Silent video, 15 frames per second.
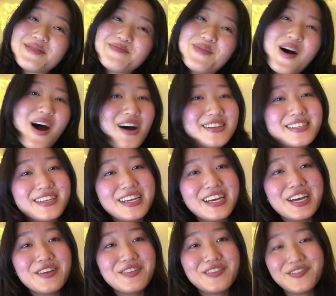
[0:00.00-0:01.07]

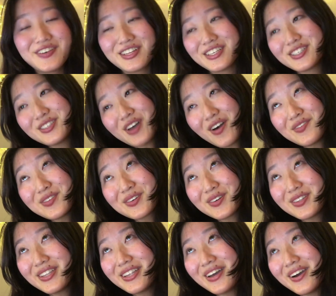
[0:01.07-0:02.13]
positive and philosophical
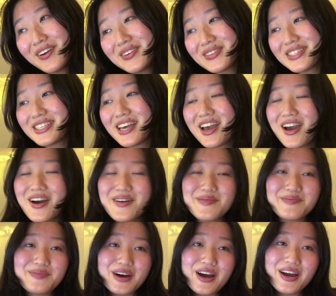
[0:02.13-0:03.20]
note
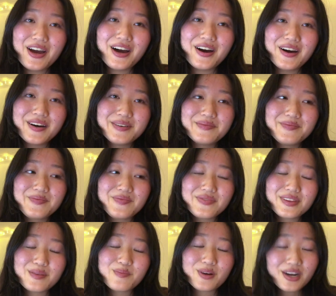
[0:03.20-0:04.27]
but um,
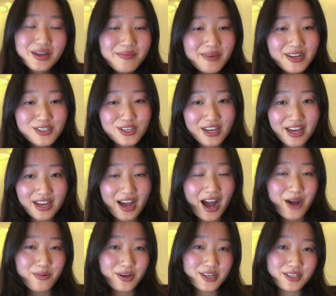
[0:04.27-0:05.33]
pretty much like I
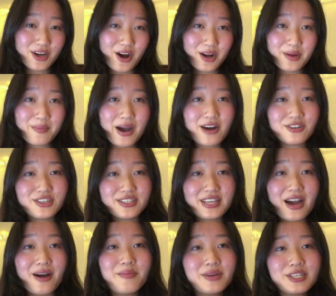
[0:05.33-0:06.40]
want to talk about just
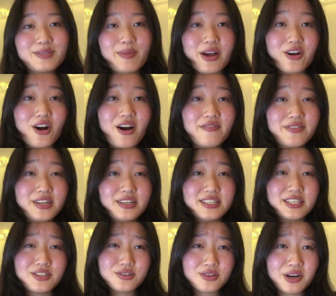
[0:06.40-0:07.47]
how much my confidence
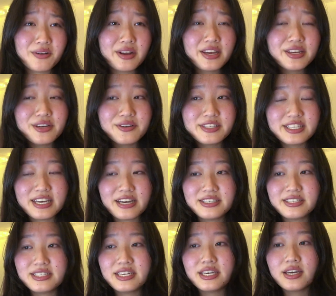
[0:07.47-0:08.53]
has grown at
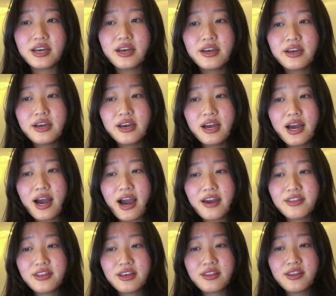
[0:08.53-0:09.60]
UCSD. I
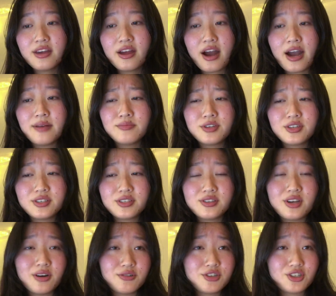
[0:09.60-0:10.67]
think that I'm just
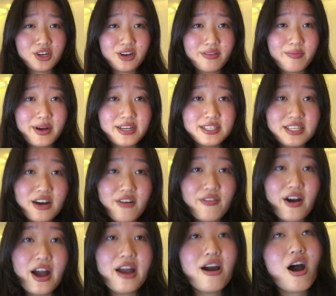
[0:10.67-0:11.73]
so sure of myself.
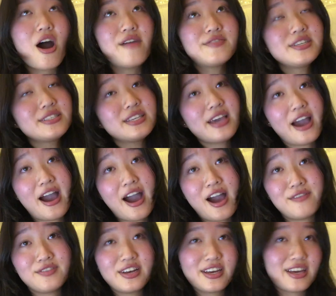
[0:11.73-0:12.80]
I obviously
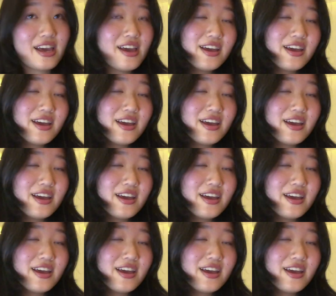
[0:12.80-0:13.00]
have like